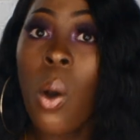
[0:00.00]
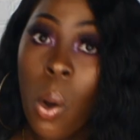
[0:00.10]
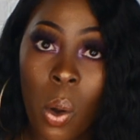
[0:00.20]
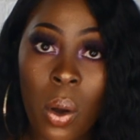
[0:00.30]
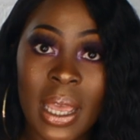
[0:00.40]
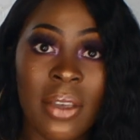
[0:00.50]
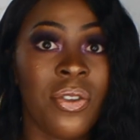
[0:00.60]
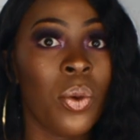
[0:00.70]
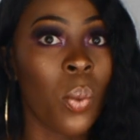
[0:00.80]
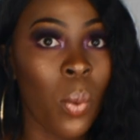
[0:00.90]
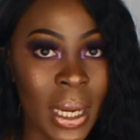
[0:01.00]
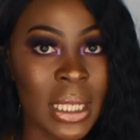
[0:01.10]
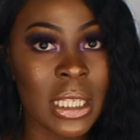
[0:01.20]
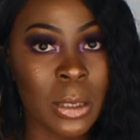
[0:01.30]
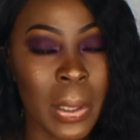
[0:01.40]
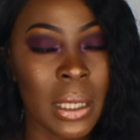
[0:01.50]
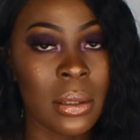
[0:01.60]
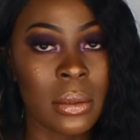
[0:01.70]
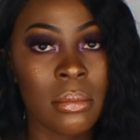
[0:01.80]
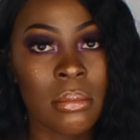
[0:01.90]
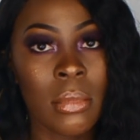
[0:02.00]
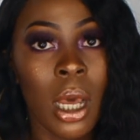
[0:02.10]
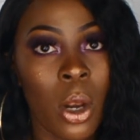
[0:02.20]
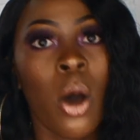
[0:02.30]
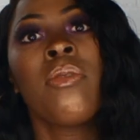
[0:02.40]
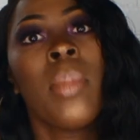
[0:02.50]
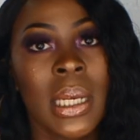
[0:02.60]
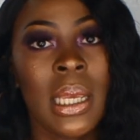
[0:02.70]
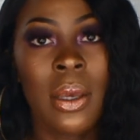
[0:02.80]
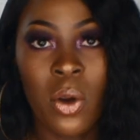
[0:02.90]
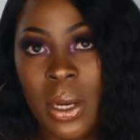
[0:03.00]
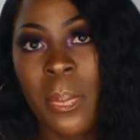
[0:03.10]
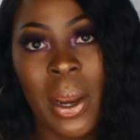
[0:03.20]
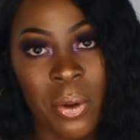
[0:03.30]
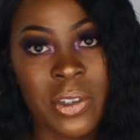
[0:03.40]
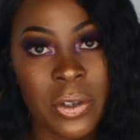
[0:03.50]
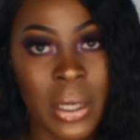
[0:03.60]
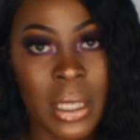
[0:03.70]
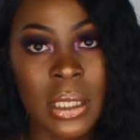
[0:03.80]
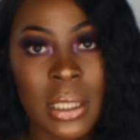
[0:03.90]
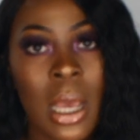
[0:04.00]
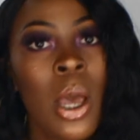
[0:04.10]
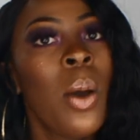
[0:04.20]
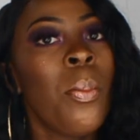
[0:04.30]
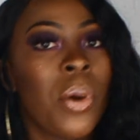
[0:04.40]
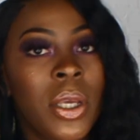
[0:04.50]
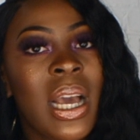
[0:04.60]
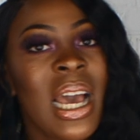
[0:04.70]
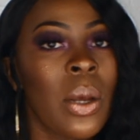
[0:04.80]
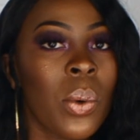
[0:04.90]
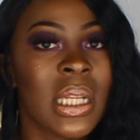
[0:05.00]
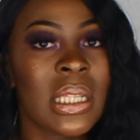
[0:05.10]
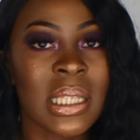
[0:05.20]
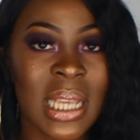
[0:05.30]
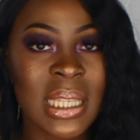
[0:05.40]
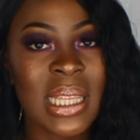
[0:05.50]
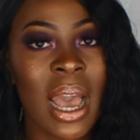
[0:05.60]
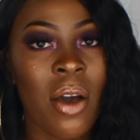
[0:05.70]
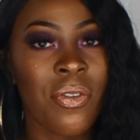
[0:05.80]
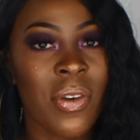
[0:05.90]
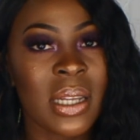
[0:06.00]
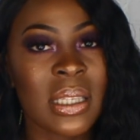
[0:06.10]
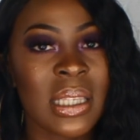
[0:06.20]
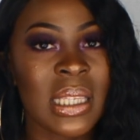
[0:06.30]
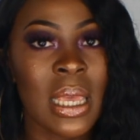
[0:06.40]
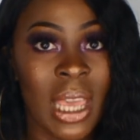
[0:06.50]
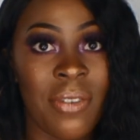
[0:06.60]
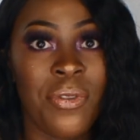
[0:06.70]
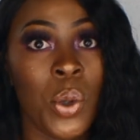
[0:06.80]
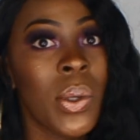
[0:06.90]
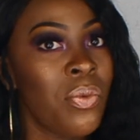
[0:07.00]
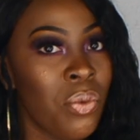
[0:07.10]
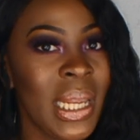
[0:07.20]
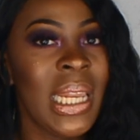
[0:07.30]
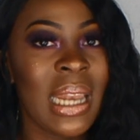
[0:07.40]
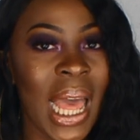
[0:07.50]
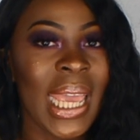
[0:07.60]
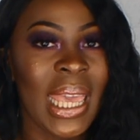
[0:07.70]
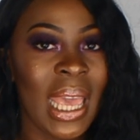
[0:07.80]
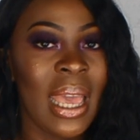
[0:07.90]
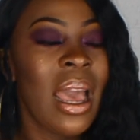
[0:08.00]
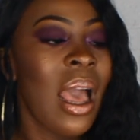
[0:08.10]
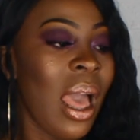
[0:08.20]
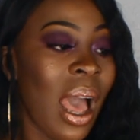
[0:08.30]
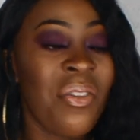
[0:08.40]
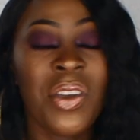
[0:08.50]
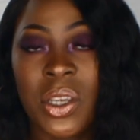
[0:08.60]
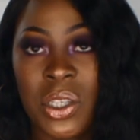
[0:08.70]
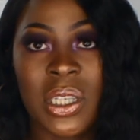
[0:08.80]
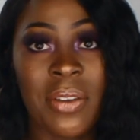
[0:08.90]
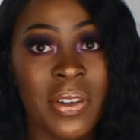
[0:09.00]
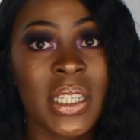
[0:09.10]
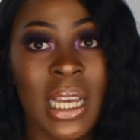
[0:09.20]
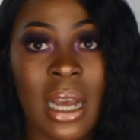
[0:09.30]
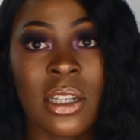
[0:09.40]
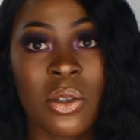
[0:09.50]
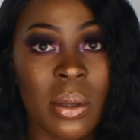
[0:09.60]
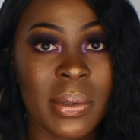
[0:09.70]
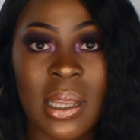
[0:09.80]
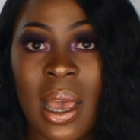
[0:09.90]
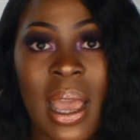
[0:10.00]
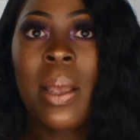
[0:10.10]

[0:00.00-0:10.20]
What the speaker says: Or if you wanted to spend a lot of money on a pair of trainers but you kind of wanted to test it out first to see if you'd really like it, I think you should definitely check out this website.